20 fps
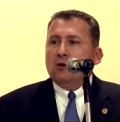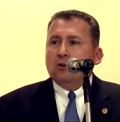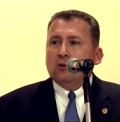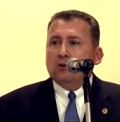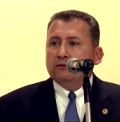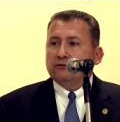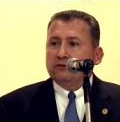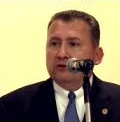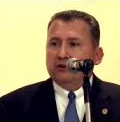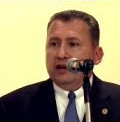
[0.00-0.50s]

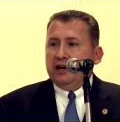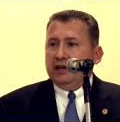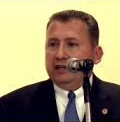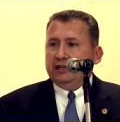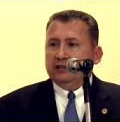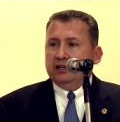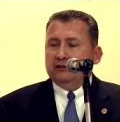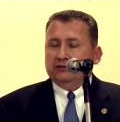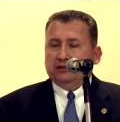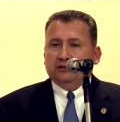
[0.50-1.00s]
or for
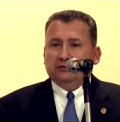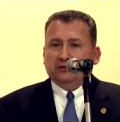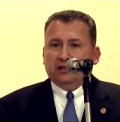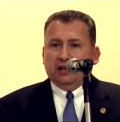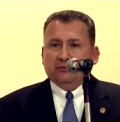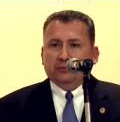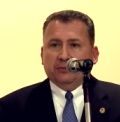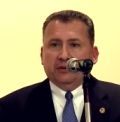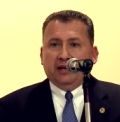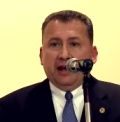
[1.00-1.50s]
any level of
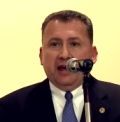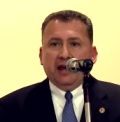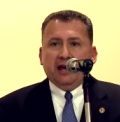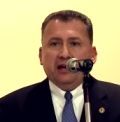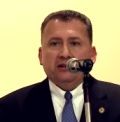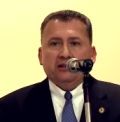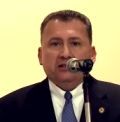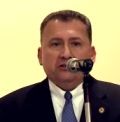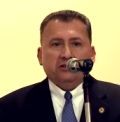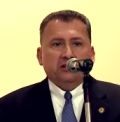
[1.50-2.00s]
government
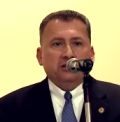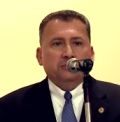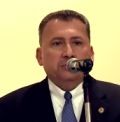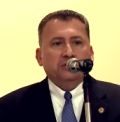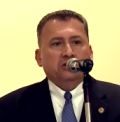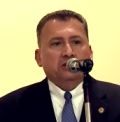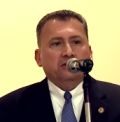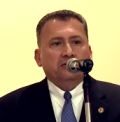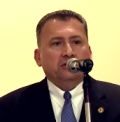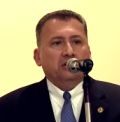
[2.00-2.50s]
and is an
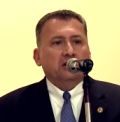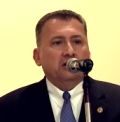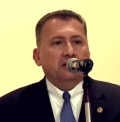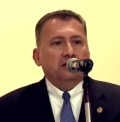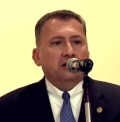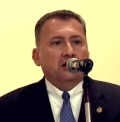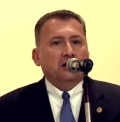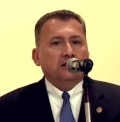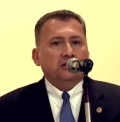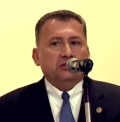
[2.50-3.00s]
observer
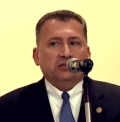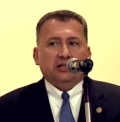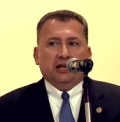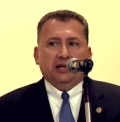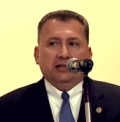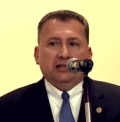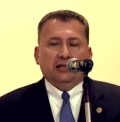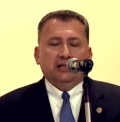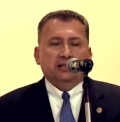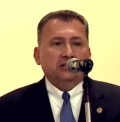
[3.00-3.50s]
on the
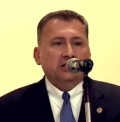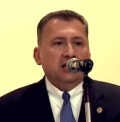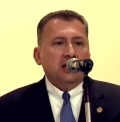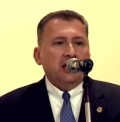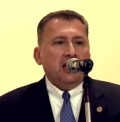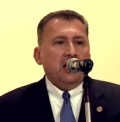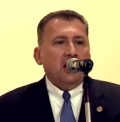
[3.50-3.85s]
sidelines